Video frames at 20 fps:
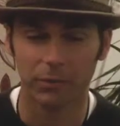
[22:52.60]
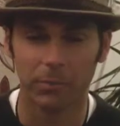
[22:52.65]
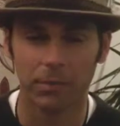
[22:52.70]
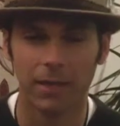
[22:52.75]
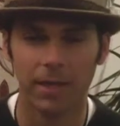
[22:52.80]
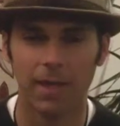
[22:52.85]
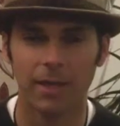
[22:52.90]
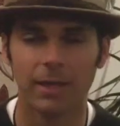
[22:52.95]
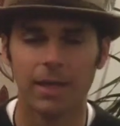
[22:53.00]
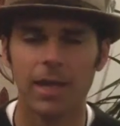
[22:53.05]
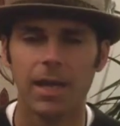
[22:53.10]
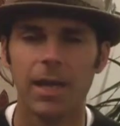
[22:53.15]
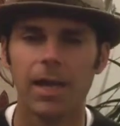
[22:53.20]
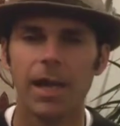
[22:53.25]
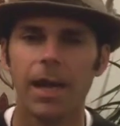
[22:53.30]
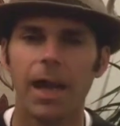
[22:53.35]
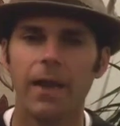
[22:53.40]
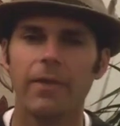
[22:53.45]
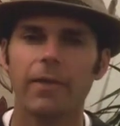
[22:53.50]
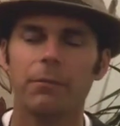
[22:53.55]
pen,
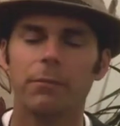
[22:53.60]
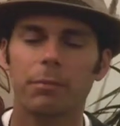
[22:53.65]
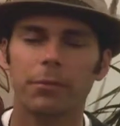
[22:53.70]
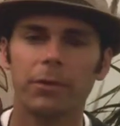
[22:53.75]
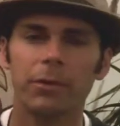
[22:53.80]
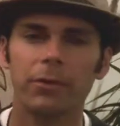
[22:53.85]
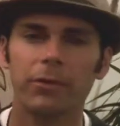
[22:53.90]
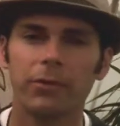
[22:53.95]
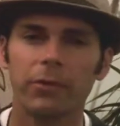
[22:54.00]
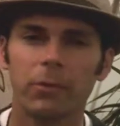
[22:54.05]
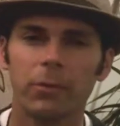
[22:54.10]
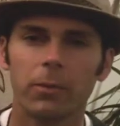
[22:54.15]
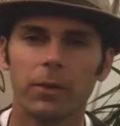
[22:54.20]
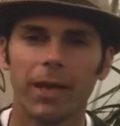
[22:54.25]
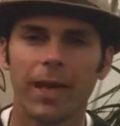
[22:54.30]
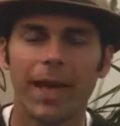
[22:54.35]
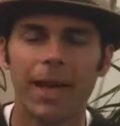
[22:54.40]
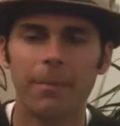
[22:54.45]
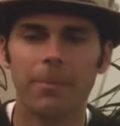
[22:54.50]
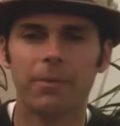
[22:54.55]
and then pretty soon what
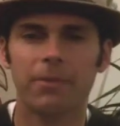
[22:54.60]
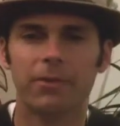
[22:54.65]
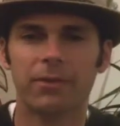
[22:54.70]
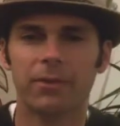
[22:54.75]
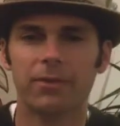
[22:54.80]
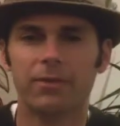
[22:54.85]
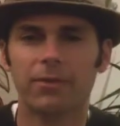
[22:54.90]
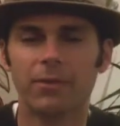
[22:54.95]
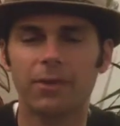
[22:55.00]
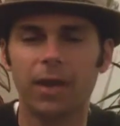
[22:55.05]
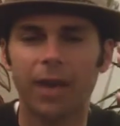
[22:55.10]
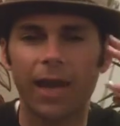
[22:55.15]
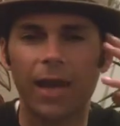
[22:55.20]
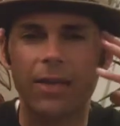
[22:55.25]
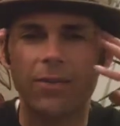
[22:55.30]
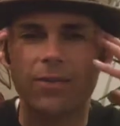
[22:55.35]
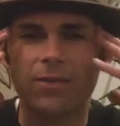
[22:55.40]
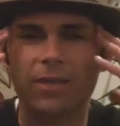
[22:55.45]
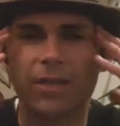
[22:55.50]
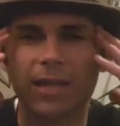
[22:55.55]
happens
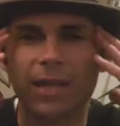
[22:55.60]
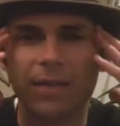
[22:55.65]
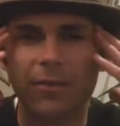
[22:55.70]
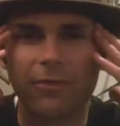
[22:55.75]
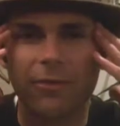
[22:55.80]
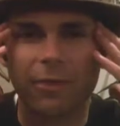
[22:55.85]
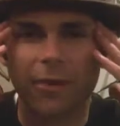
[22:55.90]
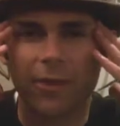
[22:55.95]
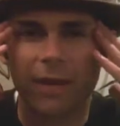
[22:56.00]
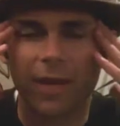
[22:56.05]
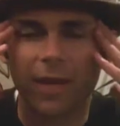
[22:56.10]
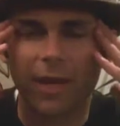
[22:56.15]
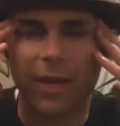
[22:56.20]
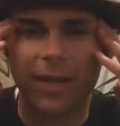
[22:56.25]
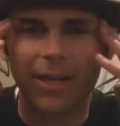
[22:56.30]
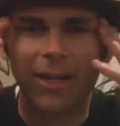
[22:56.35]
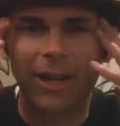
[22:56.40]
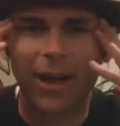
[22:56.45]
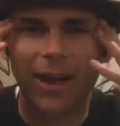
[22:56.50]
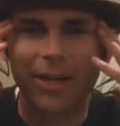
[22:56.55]
as you give your
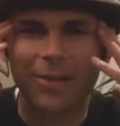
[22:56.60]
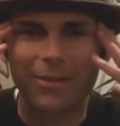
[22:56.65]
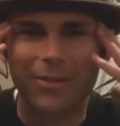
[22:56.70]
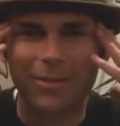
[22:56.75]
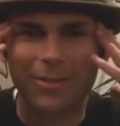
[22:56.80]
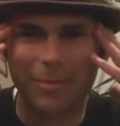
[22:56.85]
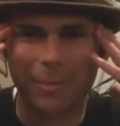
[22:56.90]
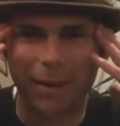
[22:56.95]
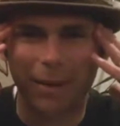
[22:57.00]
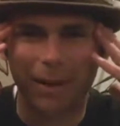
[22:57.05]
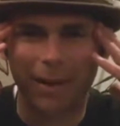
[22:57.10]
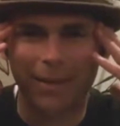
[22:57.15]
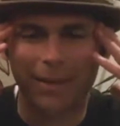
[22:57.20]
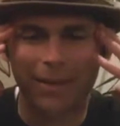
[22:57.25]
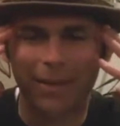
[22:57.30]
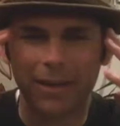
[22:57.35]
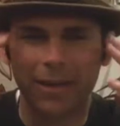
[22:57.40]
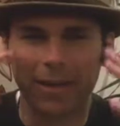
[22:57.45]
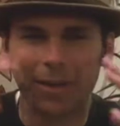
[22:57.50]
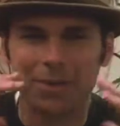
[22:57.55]
conscious mind
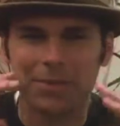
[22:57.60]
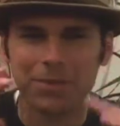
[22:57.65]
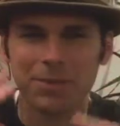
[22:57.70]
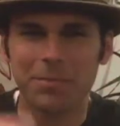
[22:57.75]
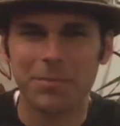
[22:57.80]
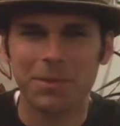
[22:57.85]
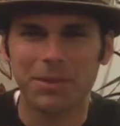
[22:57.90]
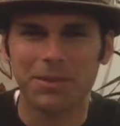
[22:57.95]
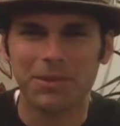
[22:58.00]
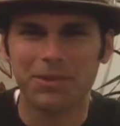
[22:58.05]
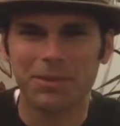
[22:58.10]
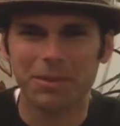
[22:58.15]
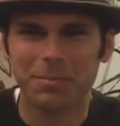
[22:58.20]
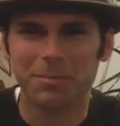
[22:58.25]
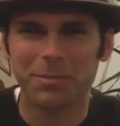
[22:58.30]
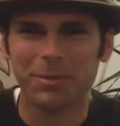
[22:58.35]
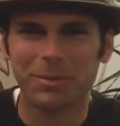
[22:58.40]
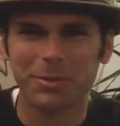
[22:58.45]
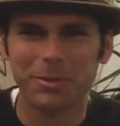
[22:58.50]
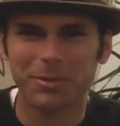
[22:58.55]
something
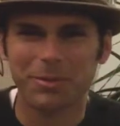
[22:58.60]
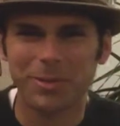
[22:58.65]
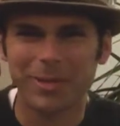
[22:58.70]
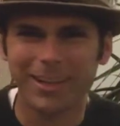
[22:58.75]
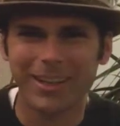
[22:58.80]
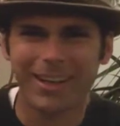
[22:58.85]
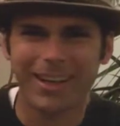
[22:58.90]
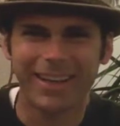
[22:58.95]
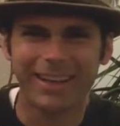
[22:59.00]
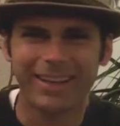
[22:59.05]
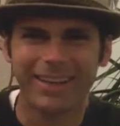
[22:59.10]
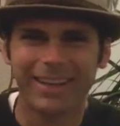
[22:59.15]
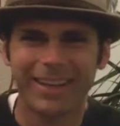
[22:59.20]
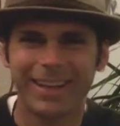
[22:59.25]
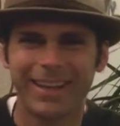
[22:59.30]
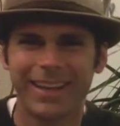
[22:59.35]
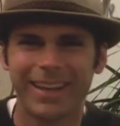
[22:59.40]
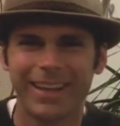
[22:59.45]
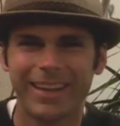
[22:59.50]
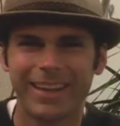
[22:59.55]
simple to work on
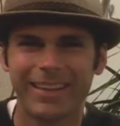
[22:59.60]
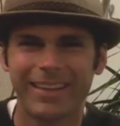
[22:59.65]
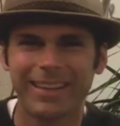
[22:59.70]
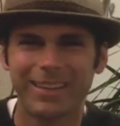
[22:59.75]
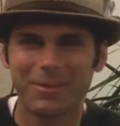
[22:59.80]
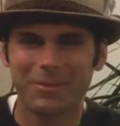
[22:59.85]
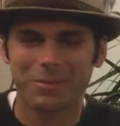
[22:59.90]
that's